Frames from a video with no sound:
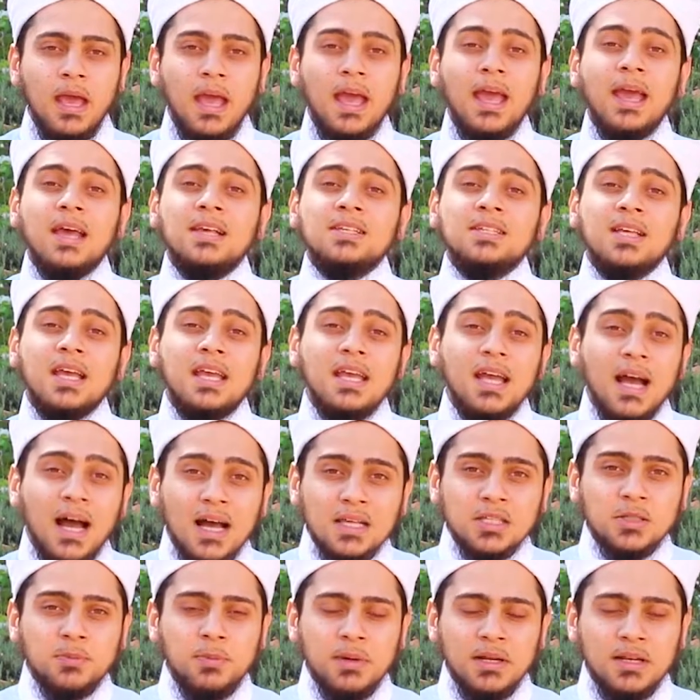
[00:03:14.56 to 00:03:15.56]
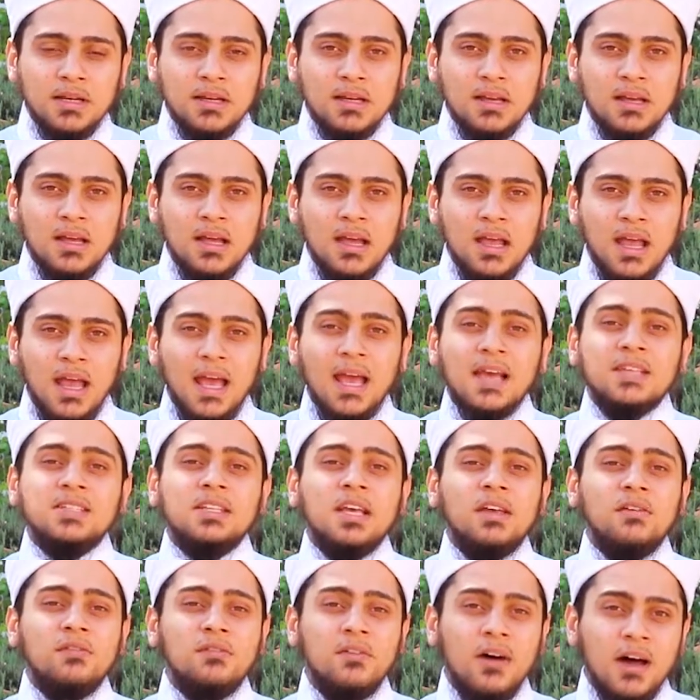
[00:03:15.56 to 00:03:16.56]
As a husband, as
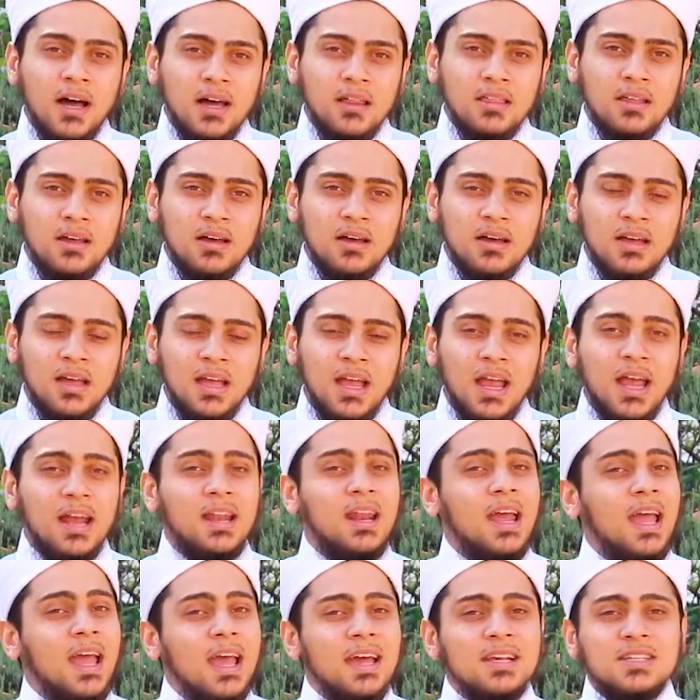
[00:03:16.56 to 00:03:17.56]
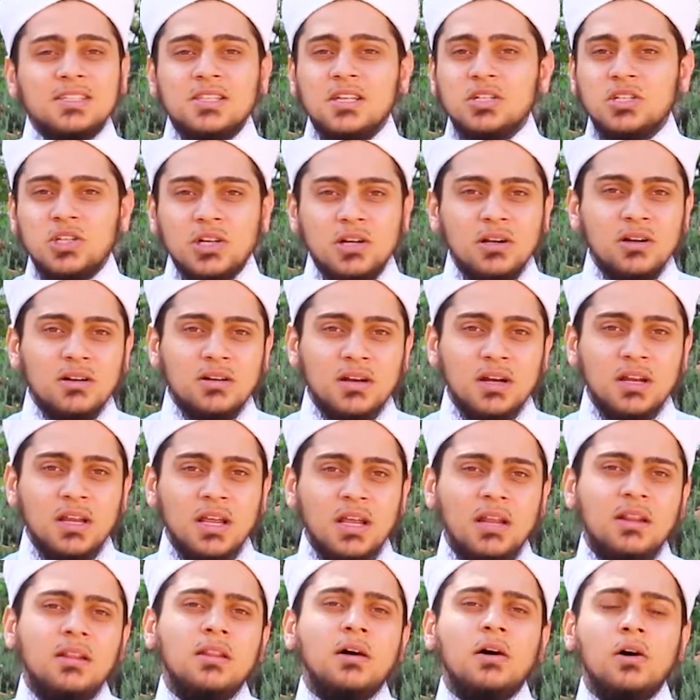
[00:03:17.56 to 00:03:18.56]
a father, and as the children
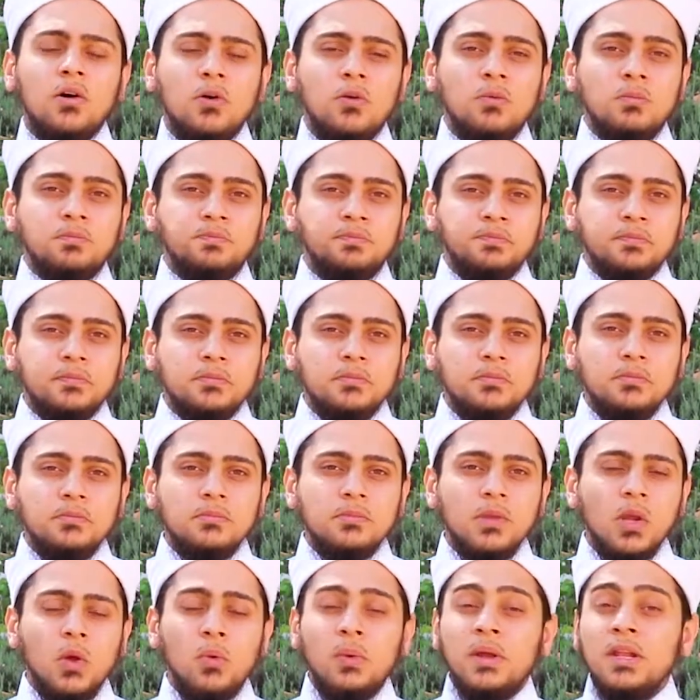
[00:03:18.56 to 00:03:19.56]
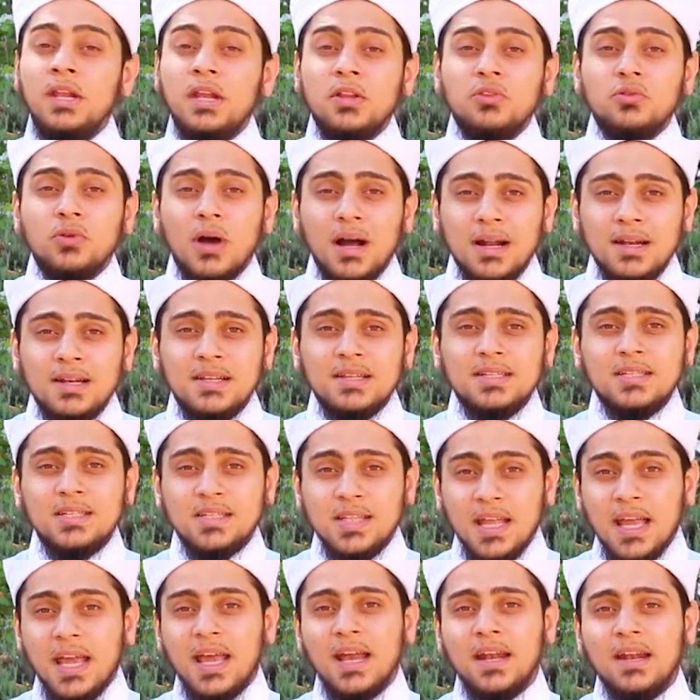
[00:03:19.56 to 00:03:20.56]
in the home, we need to
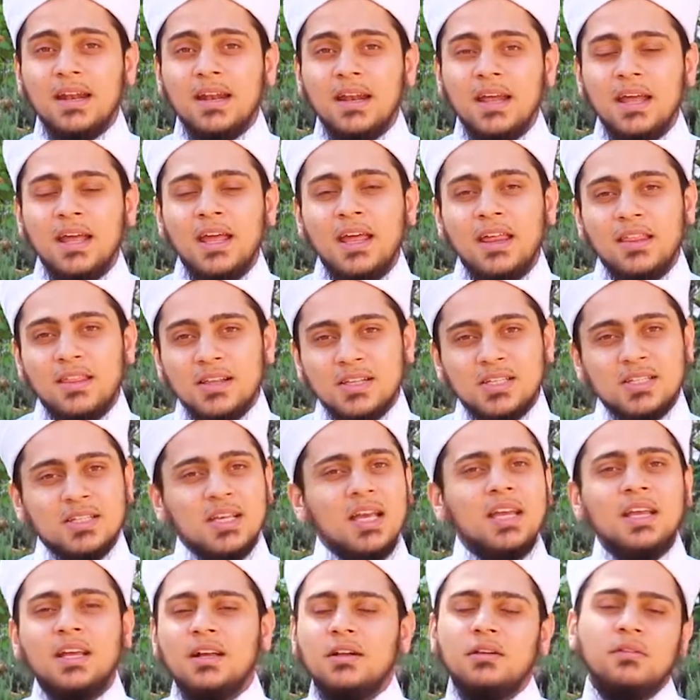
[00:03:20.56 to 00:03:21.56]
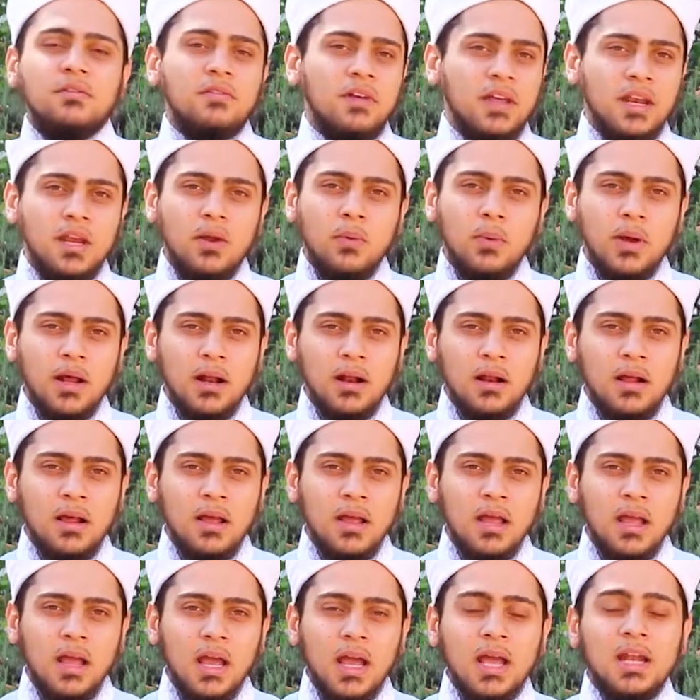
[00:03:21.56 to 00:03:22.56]
understand the cycle very well
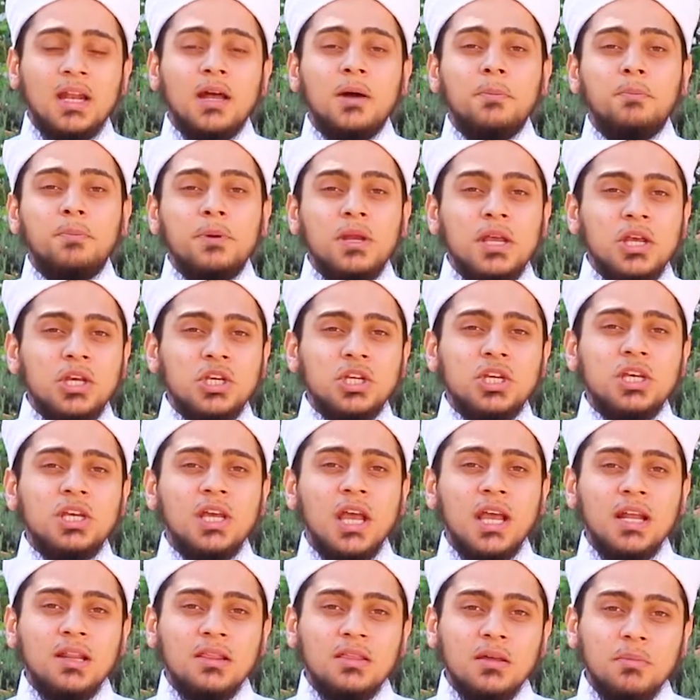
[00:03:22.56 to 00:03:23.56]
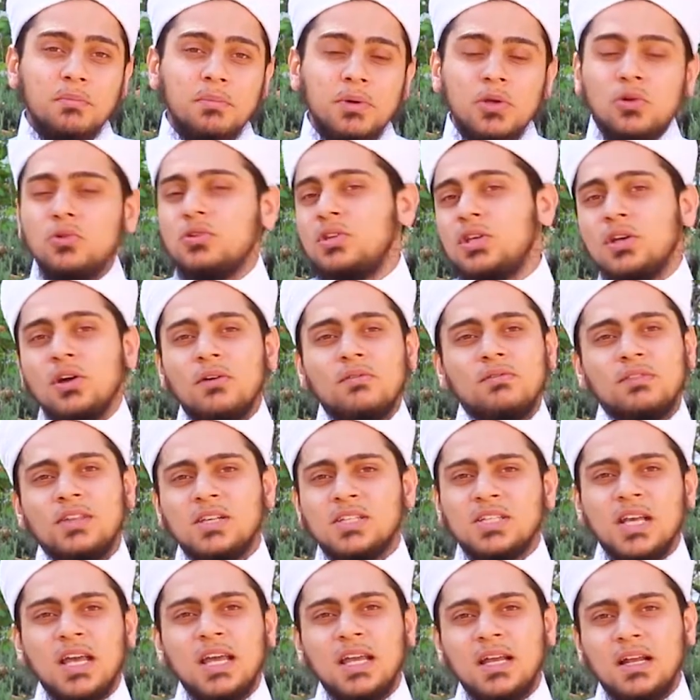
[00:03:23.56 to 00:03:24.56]
and appreciate the beauty of the
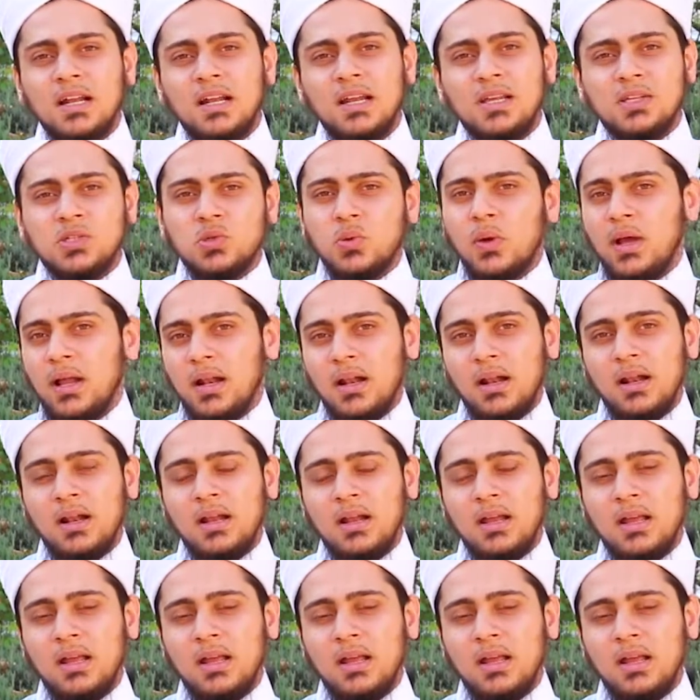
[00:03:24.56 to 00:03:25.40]
cycle as well.